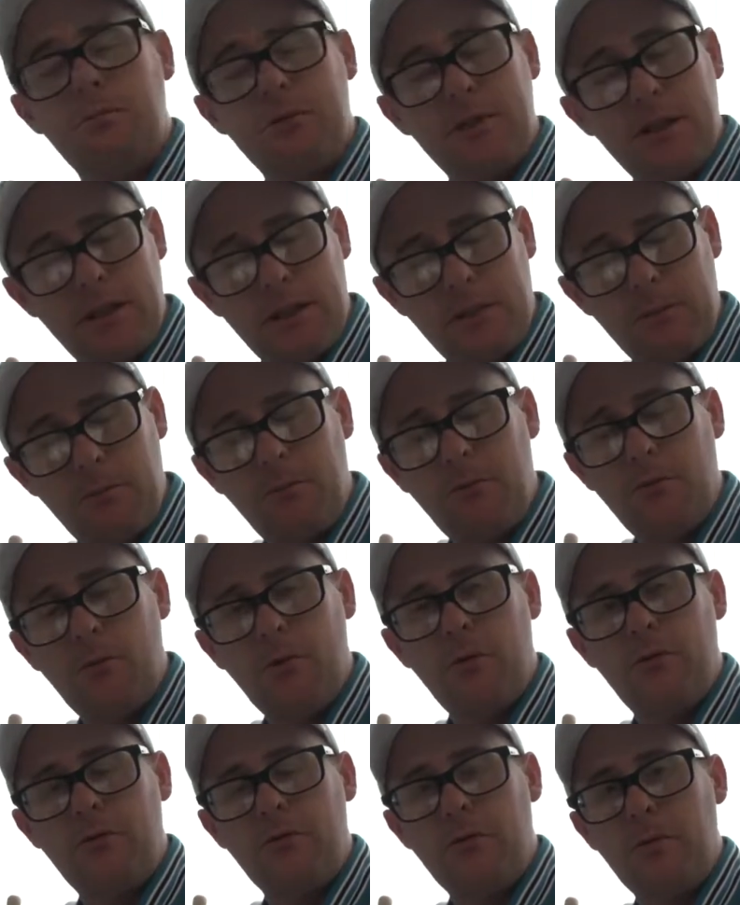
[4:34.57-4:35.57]
seen particularly
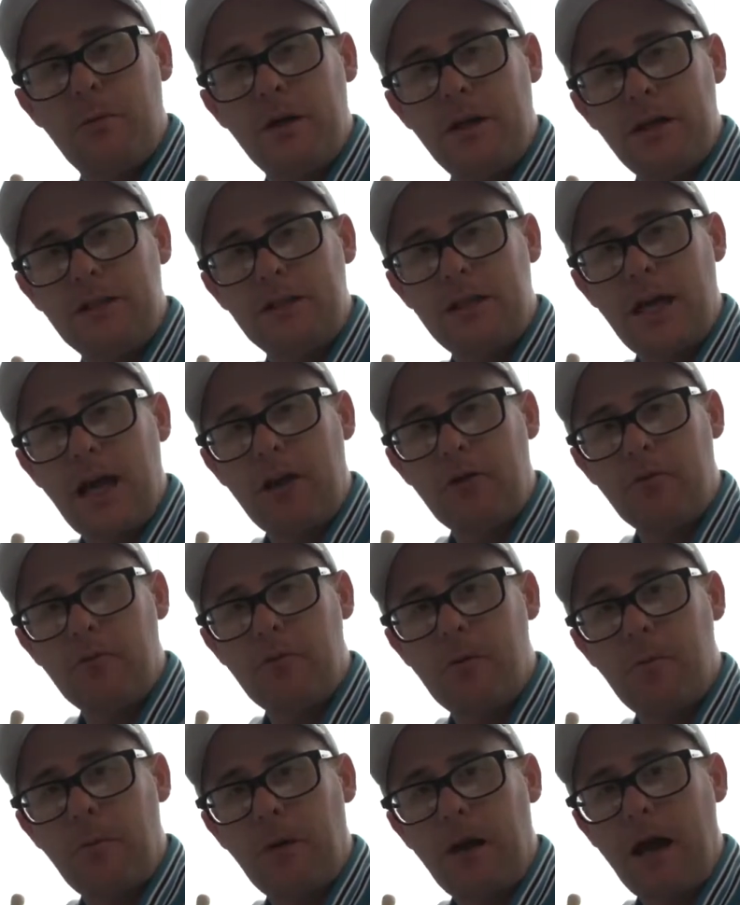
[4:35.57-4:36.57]
before from his
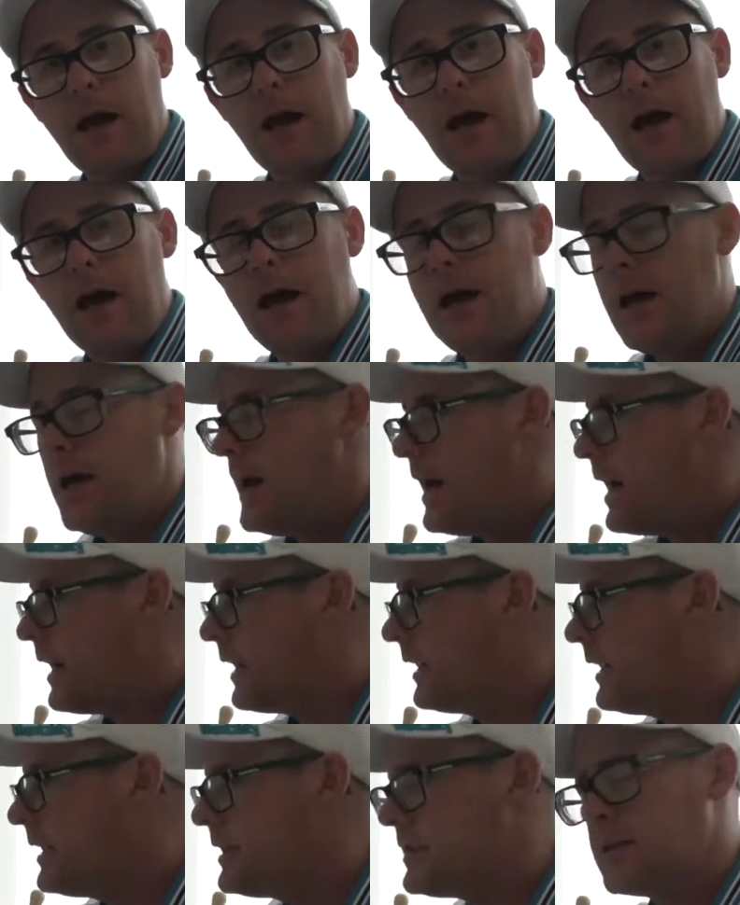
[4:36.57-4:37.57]
caliber player.
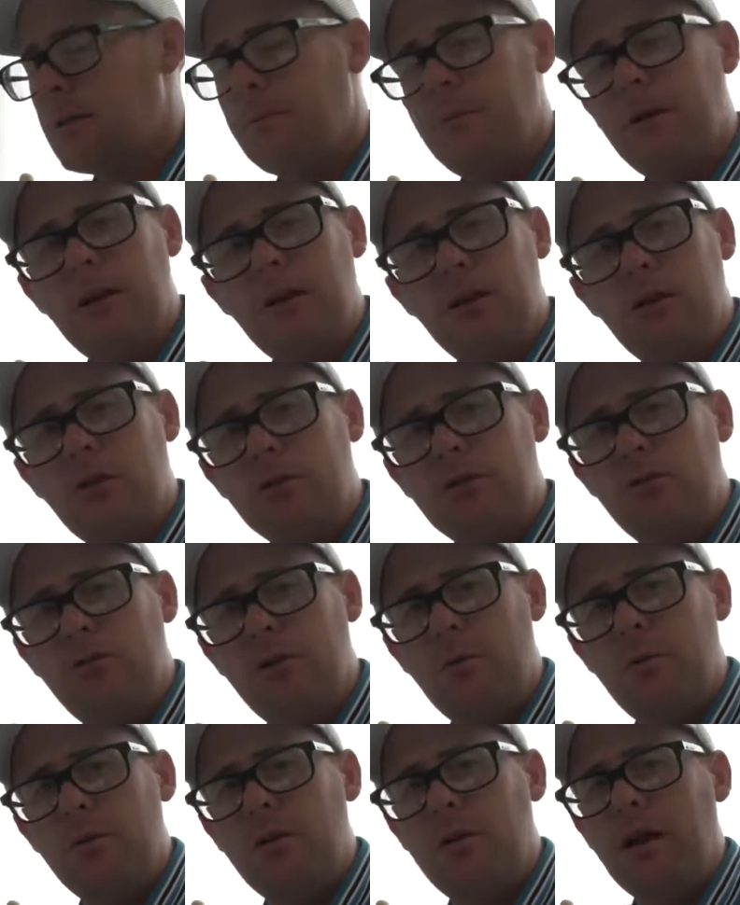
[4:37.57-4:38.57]
And I think it's something that
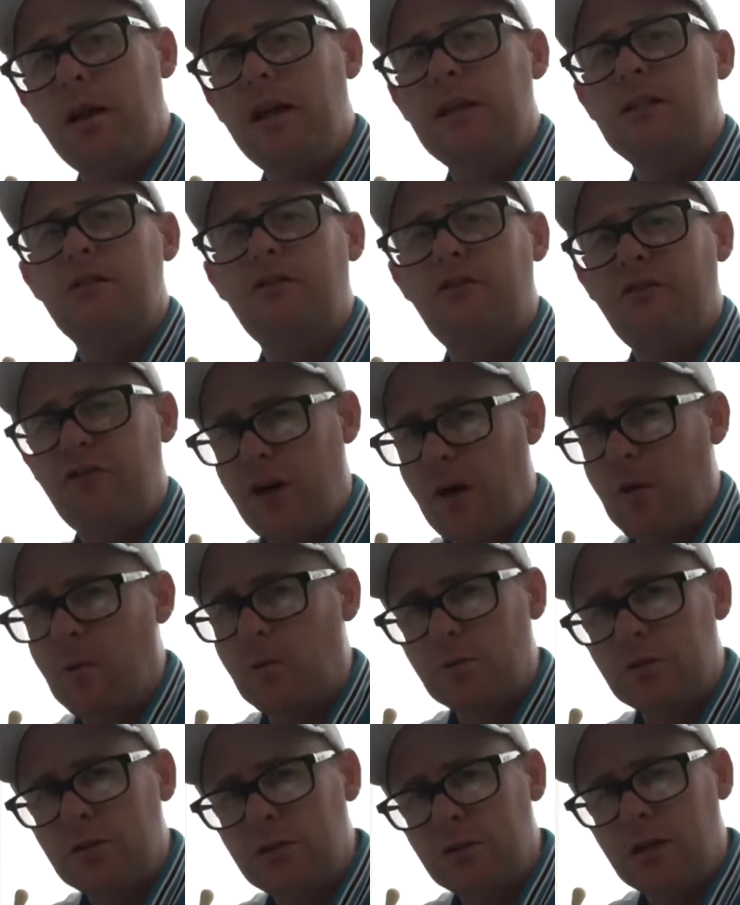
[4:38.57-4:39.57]
lots of you would think is a
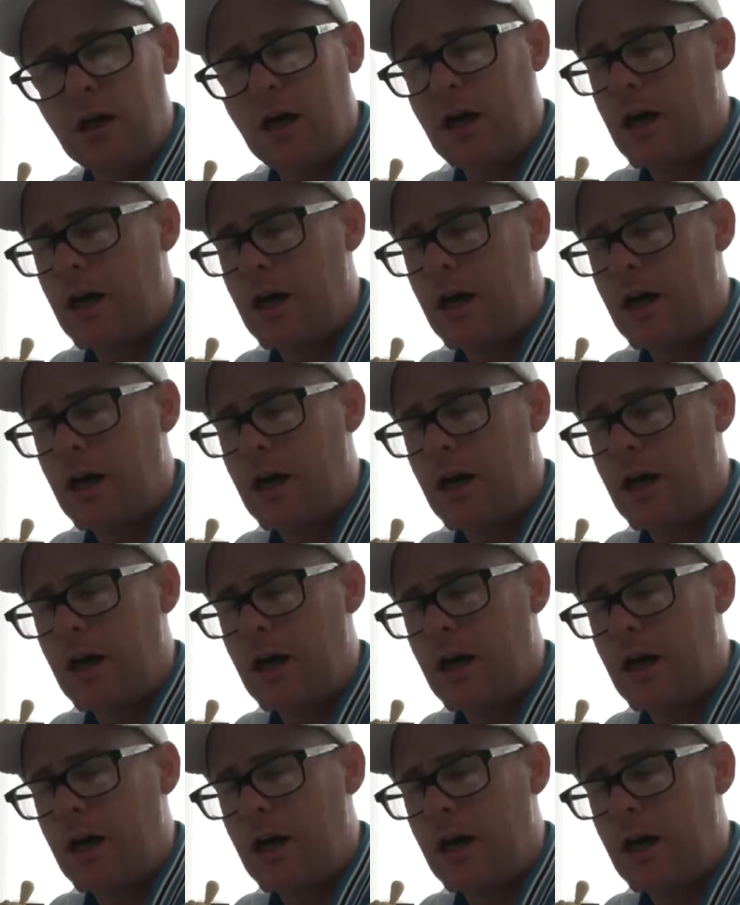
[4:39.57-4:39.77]
fault.